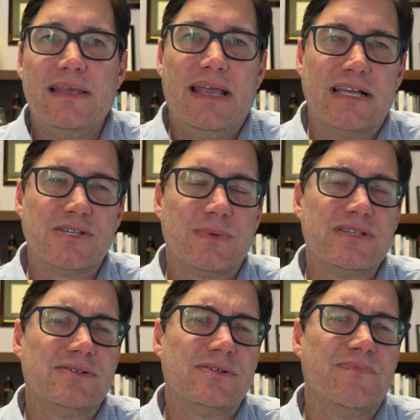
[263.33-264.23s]
As a
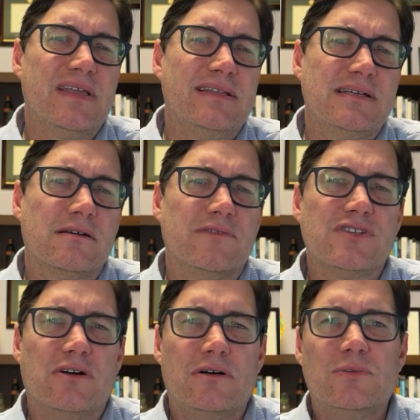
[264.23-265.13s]
result, tariffs
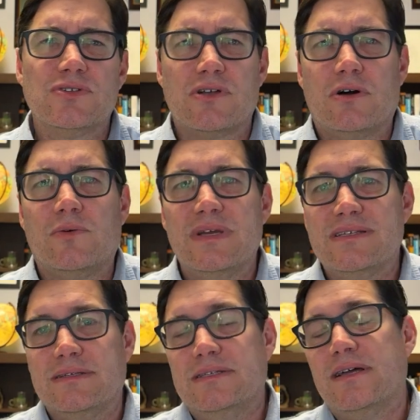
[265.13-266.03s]
almost
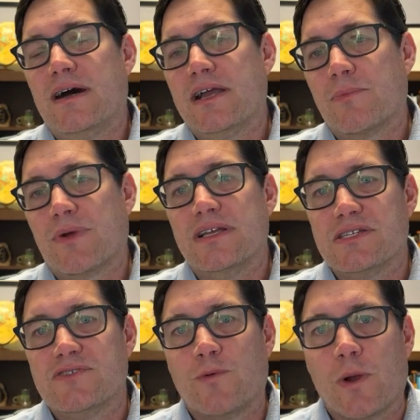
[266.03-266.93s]
always lead to higher
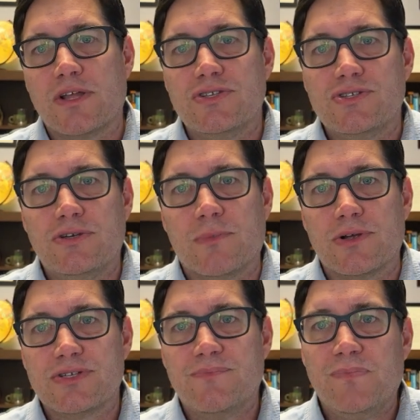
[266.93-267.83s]
prices for
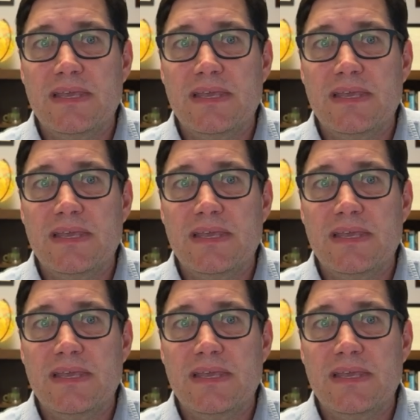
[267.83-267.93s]
consumers.